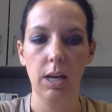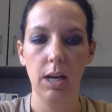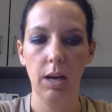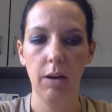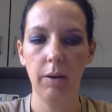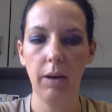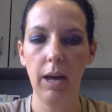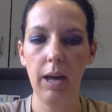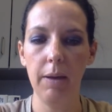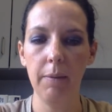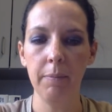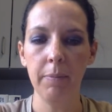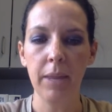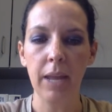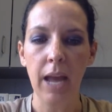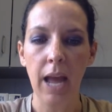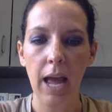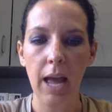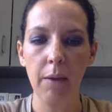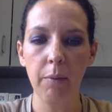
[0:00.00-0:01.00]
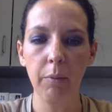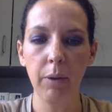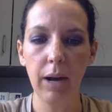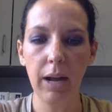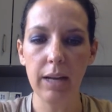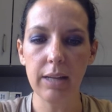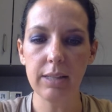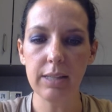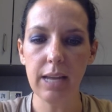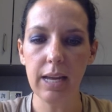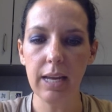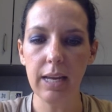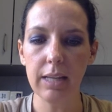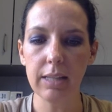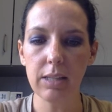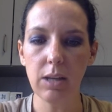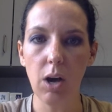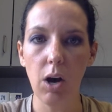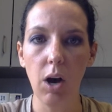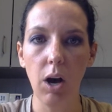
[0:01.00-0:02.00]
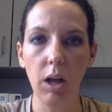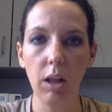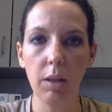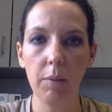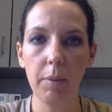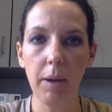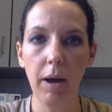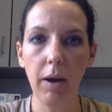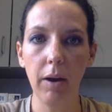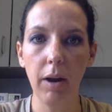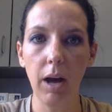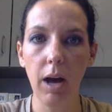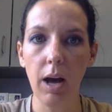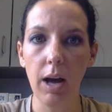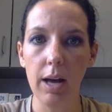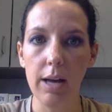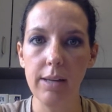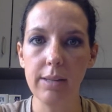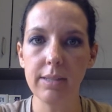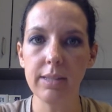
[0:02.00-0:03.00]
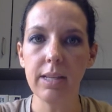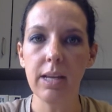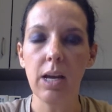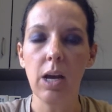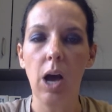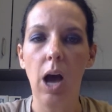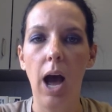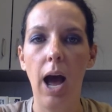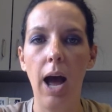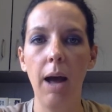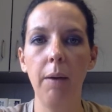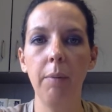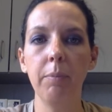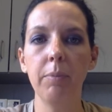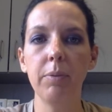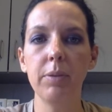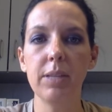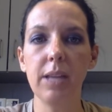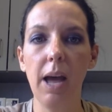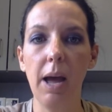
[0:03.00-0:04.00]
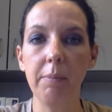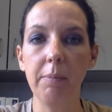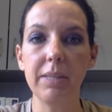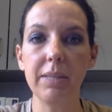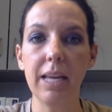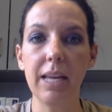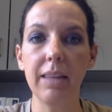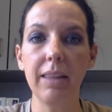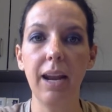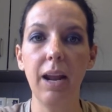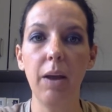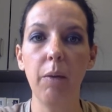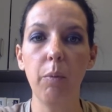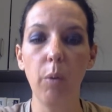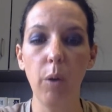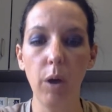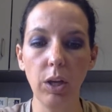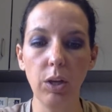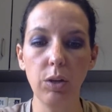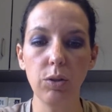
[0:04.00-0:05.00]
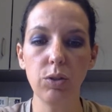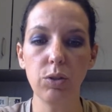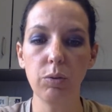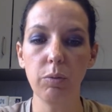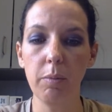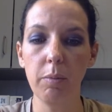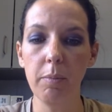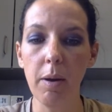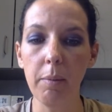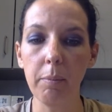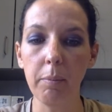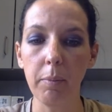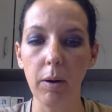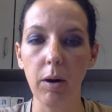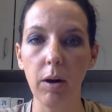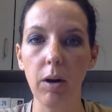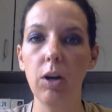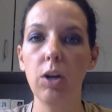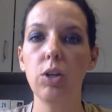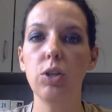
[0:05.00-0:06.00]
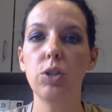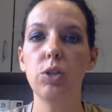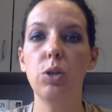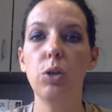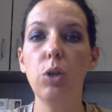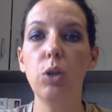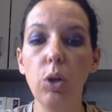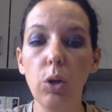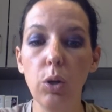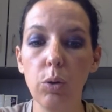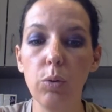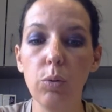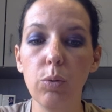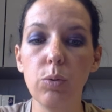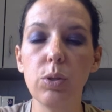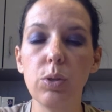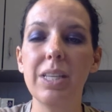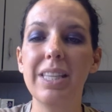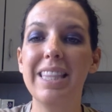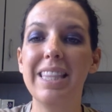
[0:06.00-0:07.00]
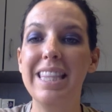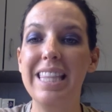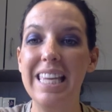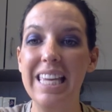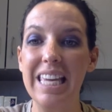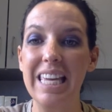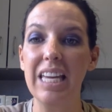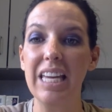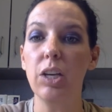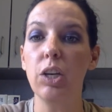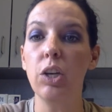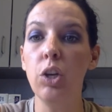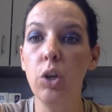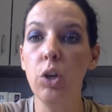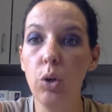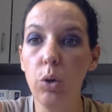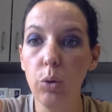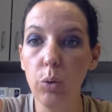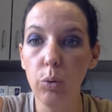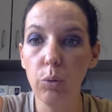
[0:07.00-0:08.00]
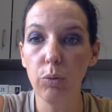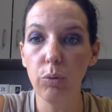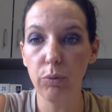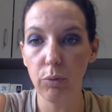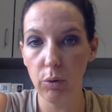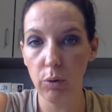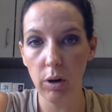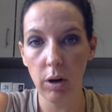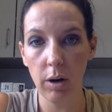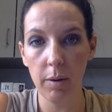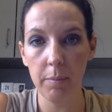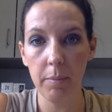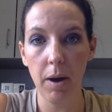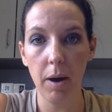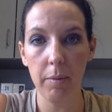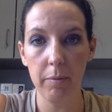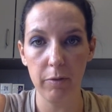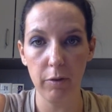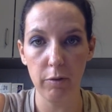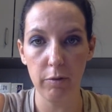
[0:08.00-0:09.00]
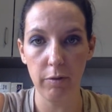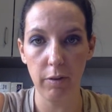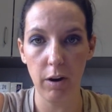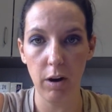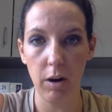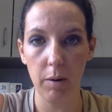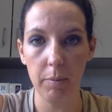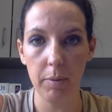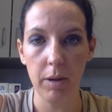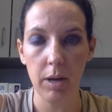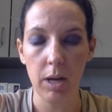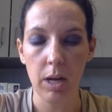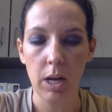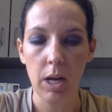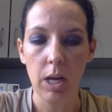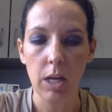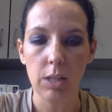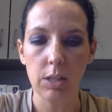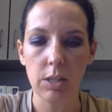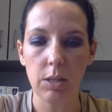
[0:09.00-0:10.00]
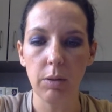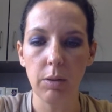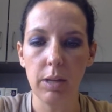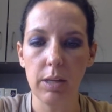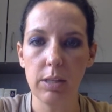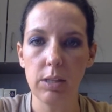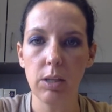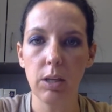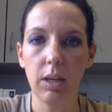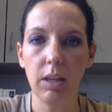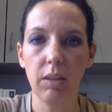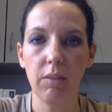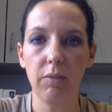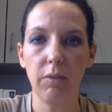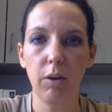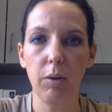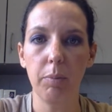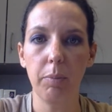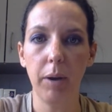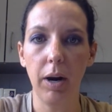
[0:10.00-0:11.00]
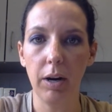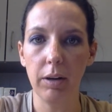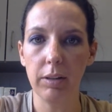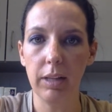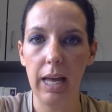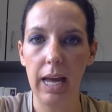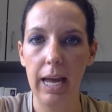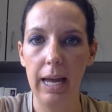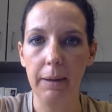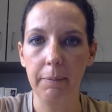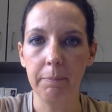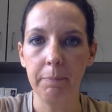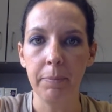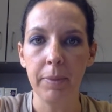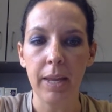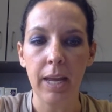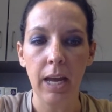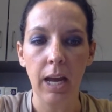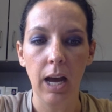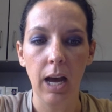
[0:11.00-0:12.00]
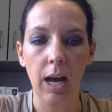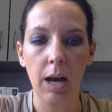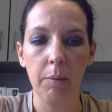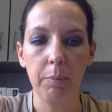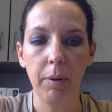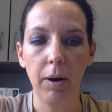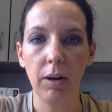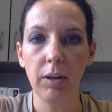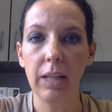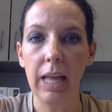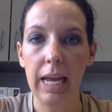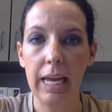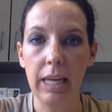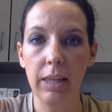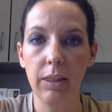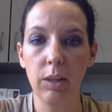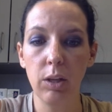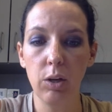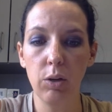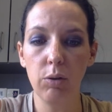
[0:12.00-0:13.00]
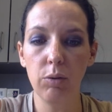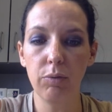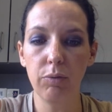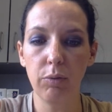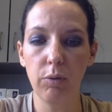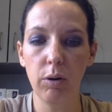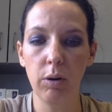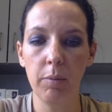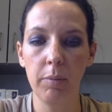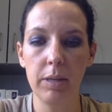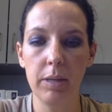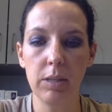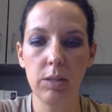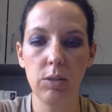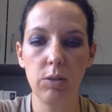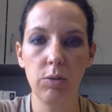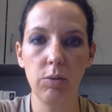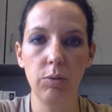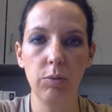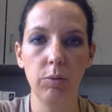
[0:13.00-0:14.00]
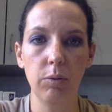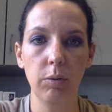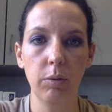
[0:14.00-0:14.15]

Okay, and when I say it's all about us, I'm saying that I want you to remember to use the new form of your verb. So let's look at the verb parler. Parler in the new form is nous.